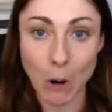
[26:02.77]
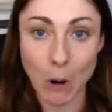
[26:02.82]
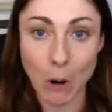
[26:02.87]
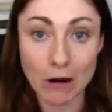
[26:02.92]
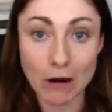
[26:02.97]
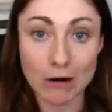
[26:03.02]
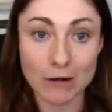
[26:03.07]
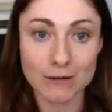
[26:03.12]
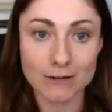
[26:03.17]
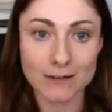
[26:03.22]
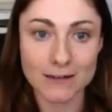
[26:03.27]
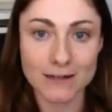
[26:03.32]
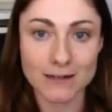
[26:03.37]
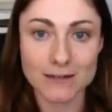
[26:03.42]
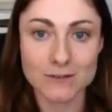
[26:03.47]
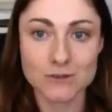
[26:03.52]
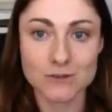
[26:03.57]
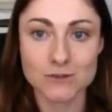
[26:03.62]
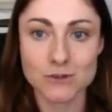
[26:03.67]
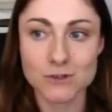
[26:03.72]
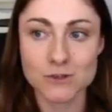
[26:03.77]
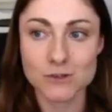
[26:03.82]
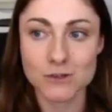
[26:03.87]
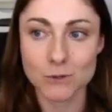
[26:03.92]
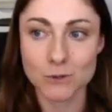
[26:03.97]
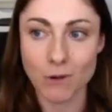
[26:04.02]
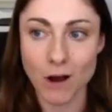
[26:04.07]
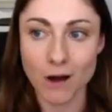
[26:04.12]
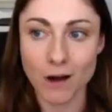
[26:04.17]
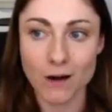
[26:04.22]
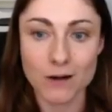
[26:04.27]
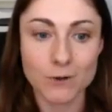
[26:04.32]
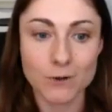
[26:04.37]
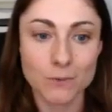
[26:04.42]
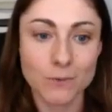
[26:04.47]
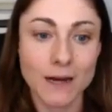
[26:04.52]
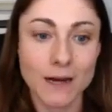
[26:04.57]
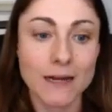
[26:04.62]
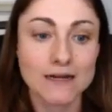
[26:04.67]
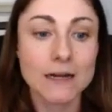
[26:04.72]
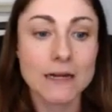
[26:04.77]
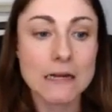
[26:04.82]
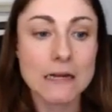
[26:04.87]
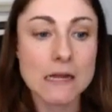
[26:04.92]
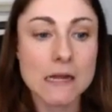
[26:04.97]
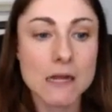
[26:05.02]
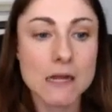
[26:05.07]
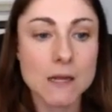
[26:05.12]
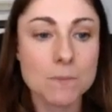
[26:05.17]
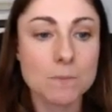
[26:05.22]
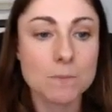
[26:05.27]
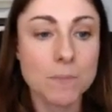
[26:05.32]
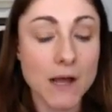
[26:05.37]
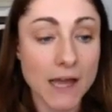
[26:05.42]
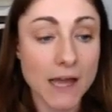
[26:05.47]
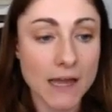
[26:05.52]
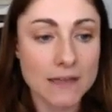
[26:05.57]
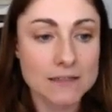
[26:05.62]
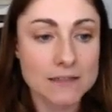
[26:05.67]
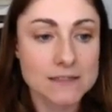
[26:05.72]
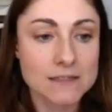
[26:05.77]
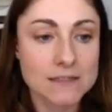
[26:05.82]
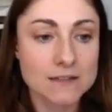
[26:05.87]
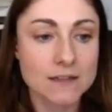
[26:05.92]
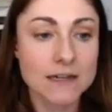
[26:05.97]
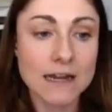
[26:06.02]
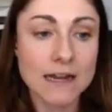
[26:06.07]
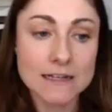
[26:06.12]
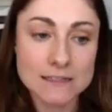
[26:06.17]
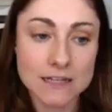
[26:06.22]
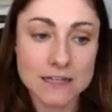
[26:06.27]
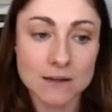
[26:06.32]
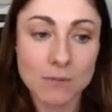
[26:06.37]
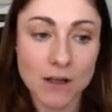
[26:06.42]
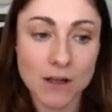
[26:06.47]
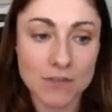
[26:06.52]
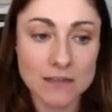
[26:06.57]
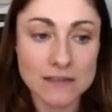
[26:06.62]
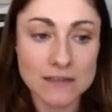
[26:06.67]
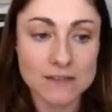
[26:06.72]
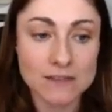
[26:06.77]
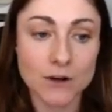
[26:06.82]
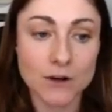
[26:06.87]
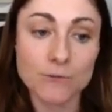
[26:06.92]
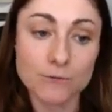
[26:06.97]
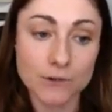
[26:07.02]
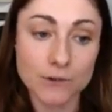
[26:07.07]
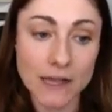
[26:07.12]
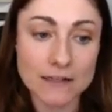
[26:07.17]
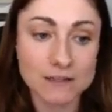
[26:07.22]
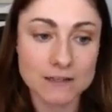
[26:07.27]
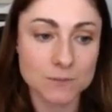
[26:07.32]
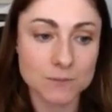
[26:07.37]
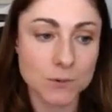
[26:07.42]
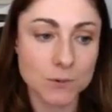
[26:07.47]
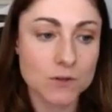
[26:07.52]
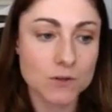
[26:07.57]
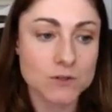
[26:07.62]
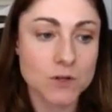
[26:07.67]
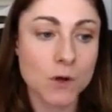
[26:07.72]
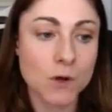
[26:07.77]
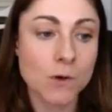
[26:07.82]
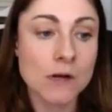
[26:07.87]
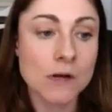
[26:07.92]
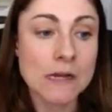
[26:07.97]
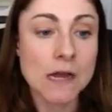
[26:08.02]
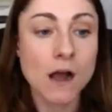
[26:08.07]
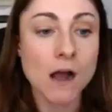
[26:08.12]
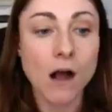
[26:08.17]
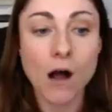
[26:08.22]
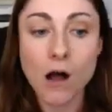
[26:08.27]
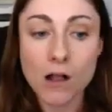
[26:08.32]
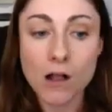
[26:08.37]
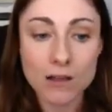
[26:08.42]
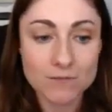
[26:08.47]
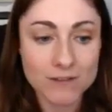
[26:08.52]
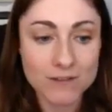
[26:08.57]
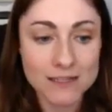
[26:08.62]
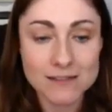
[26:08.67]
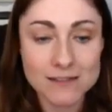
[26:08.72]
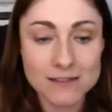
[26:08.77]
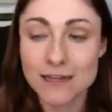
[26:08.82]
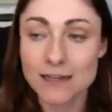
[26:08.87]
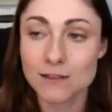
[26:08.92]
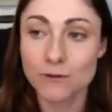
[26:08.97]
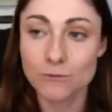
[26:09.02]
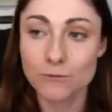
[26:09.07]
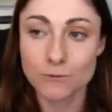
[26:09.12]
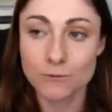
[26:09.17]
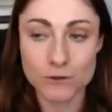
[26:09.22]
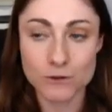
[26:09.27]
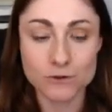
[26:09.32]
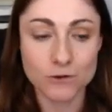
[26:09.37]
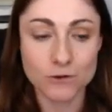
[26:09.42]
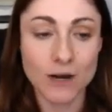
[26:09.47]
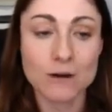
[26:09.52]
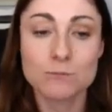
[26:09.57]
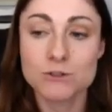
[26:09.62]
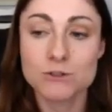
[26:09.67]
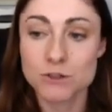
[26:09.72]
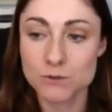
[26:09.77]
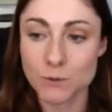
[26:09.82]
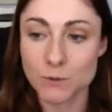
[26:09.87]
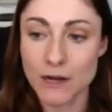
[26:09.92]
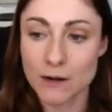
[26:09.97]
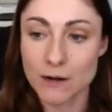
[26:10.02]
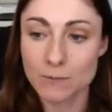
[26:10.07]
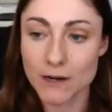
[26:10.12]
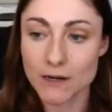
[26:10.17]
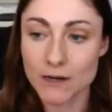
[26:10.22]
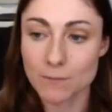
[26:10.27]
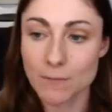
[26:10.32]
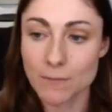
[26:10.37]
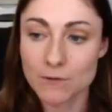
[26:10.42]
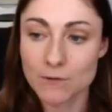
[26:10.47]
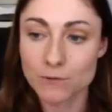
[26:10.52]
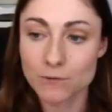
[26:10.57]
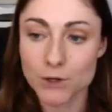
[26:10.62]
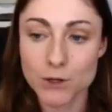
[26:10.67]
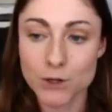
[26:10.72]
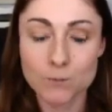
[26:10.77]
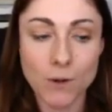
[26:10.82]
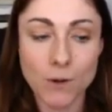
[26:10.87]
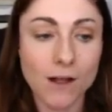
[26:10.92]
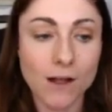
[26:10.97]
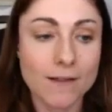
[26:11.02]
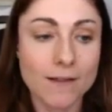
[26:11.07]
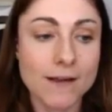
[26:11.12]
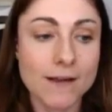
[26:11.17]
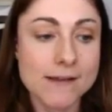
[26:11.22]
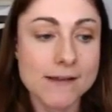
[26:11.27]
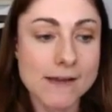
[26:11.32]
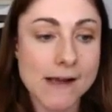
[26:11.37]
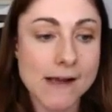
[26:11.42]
hard, then it's just too hard, right? But the nice thing about these is they're flexible. So all of these, like in the first grade, which is what I recommend for you, Paula,